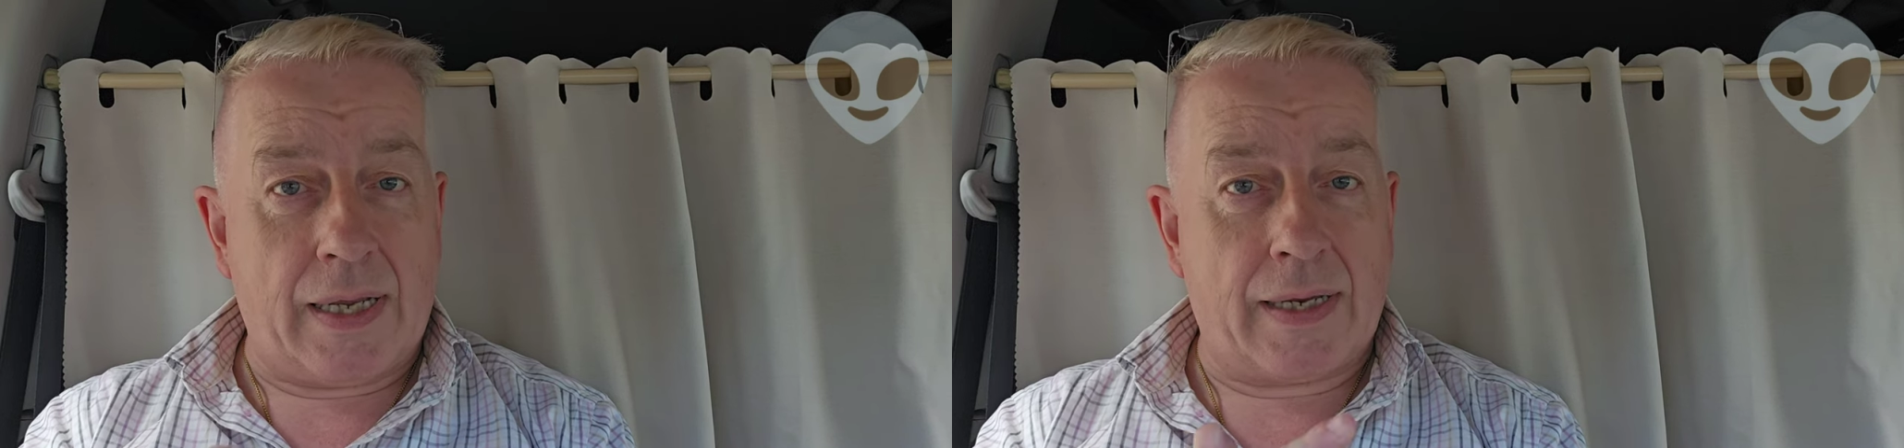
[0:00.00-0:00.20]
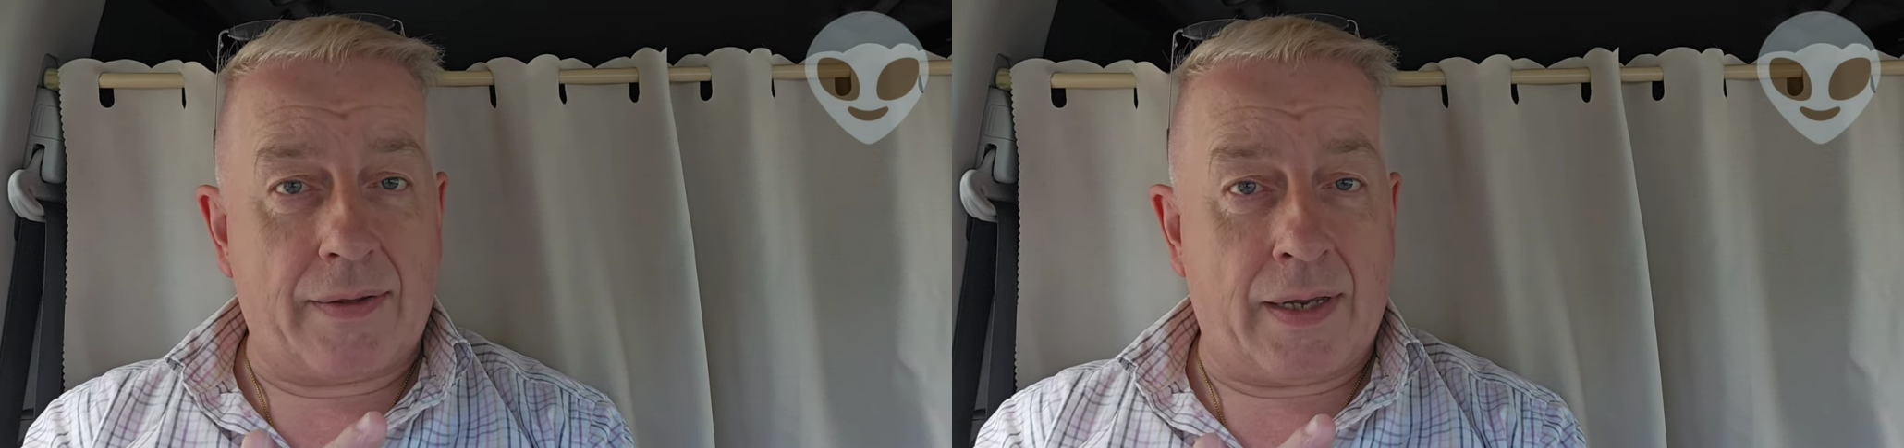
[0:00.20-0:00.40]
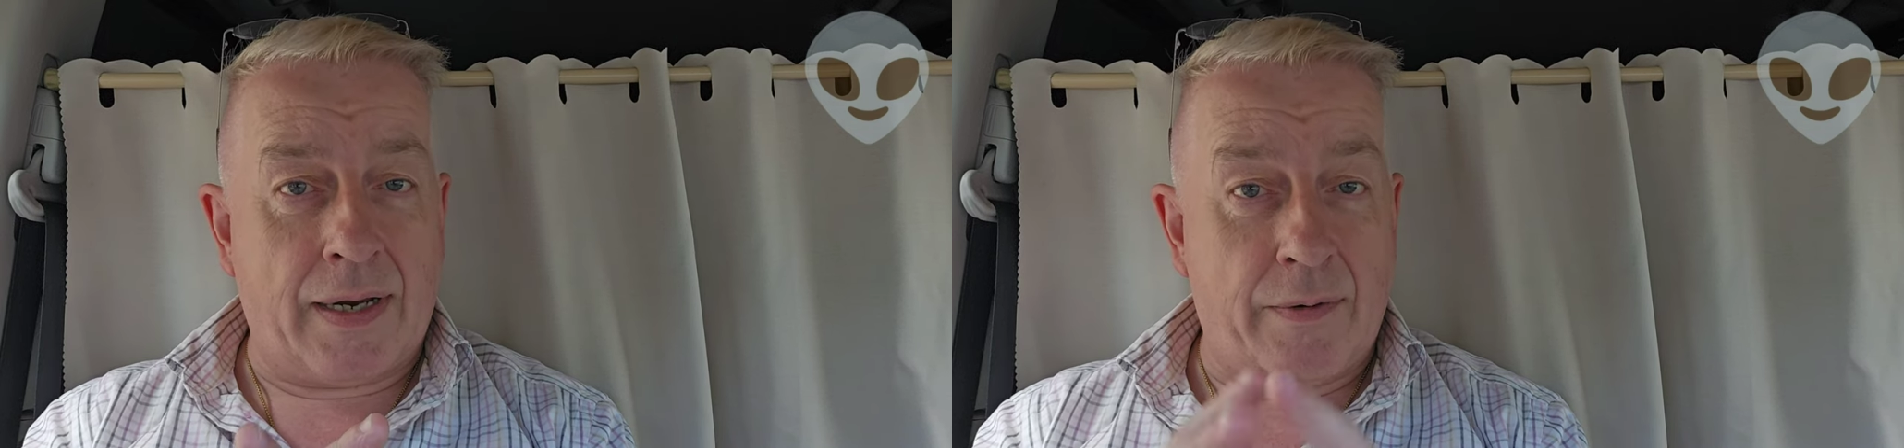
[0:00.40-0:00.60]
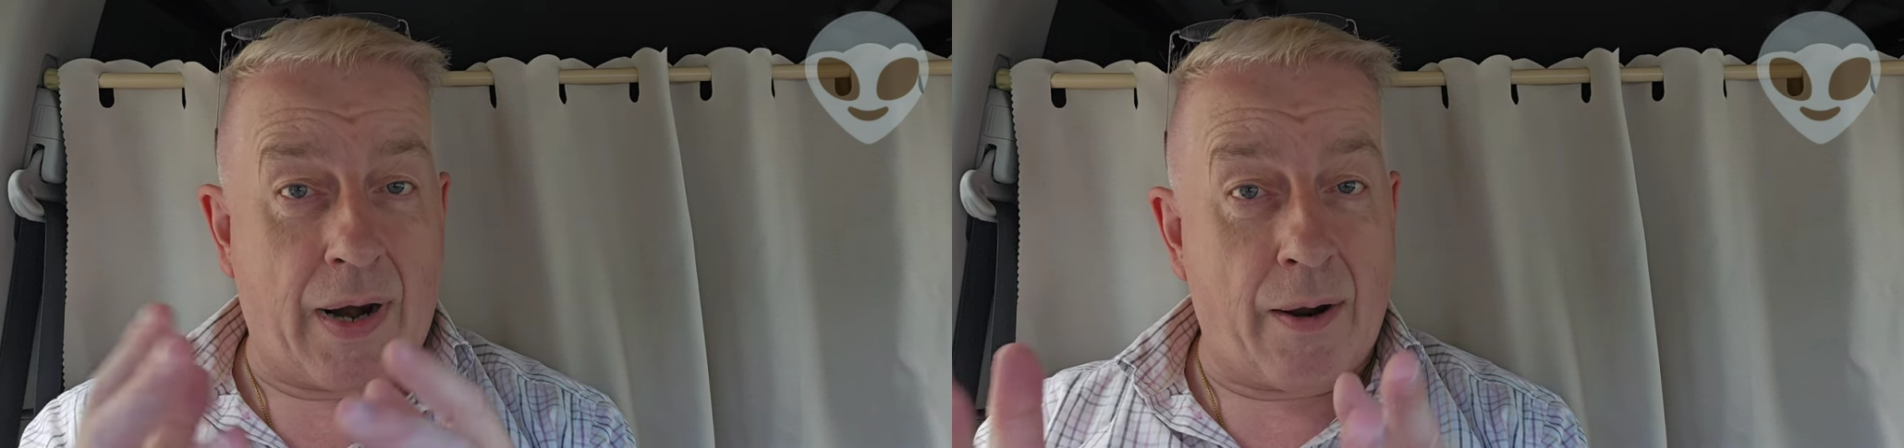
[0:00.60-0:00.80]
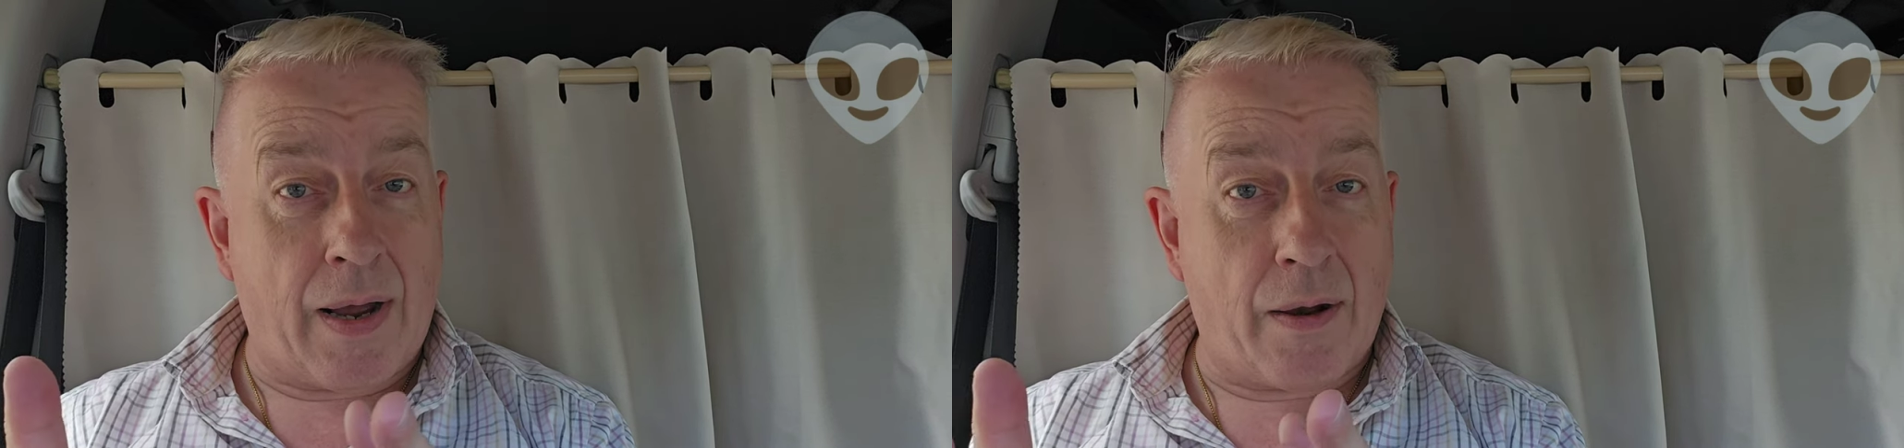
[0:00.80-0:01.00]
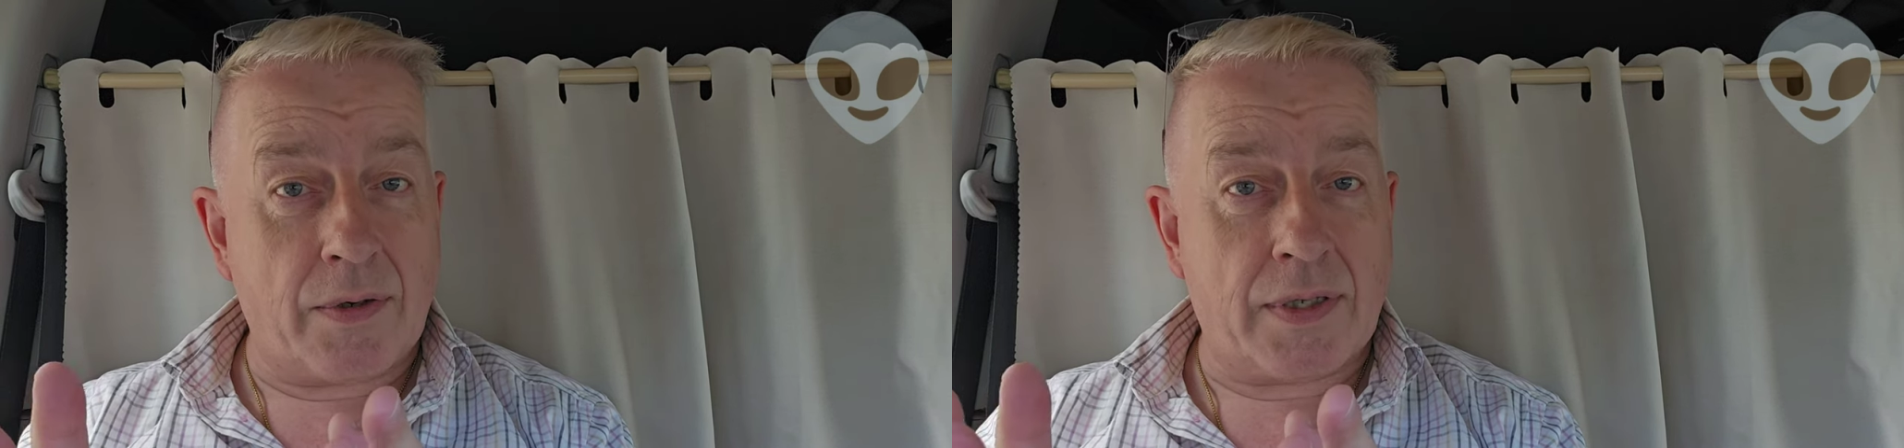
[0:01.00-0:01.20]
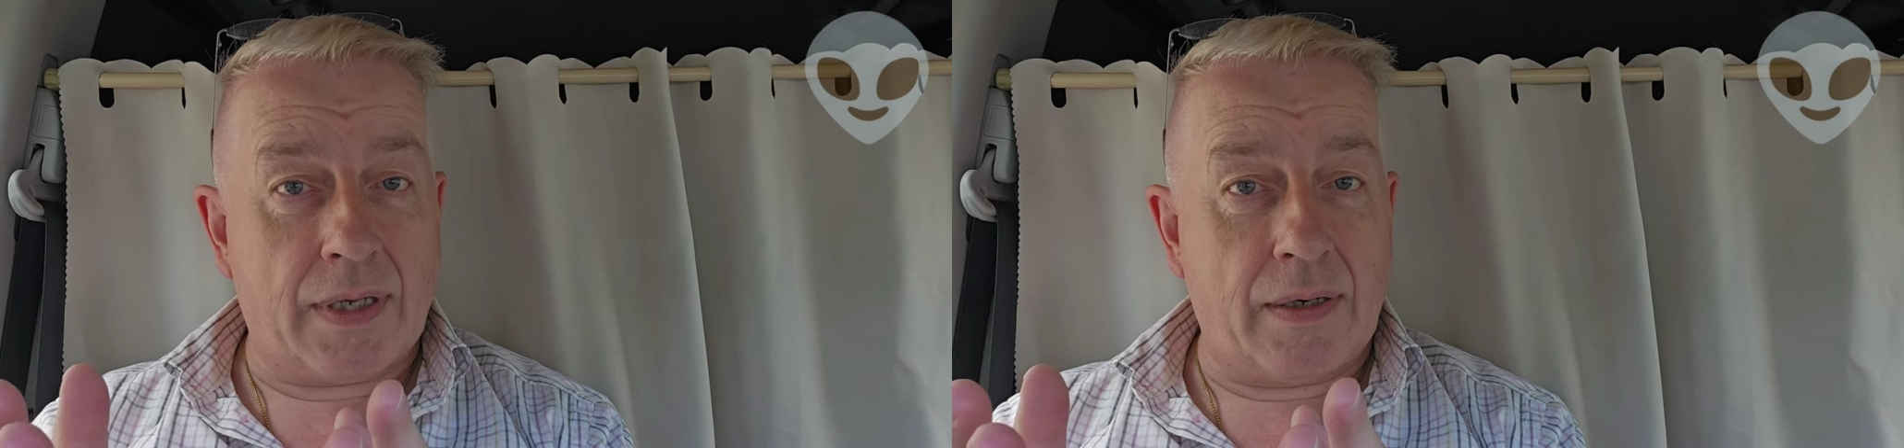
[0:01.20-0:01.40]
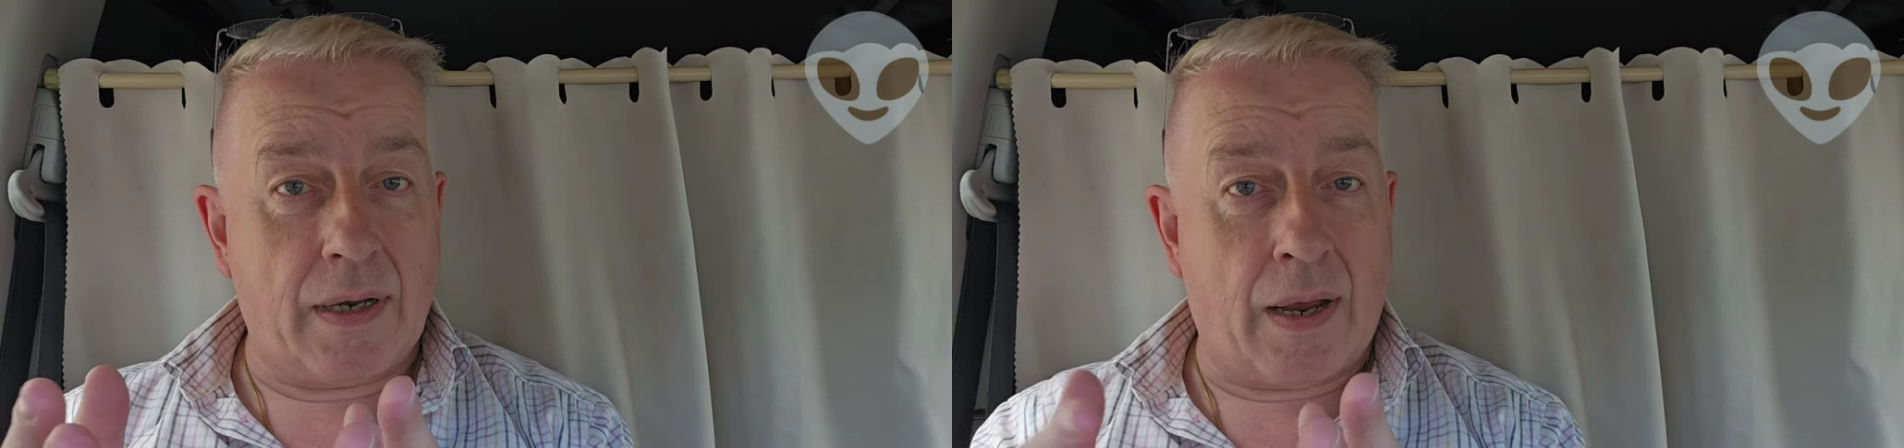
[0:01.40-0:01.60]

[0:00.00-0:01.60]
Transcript: like the Hirao house that